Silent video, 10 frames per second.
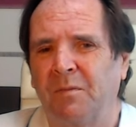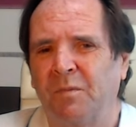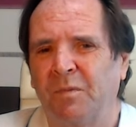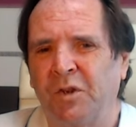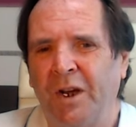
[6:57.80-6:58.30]

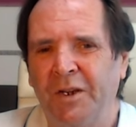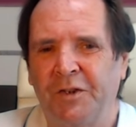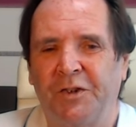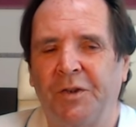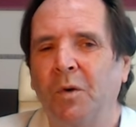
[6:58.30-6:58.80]

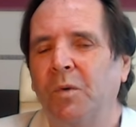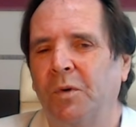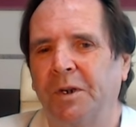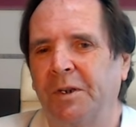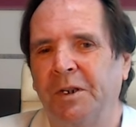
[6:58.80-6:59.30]
China's still
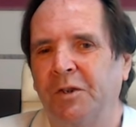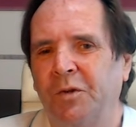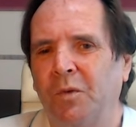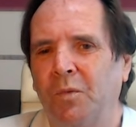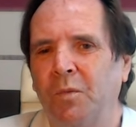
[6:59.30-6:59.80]
going to
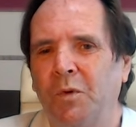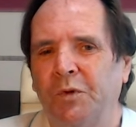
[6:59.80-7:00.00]
control most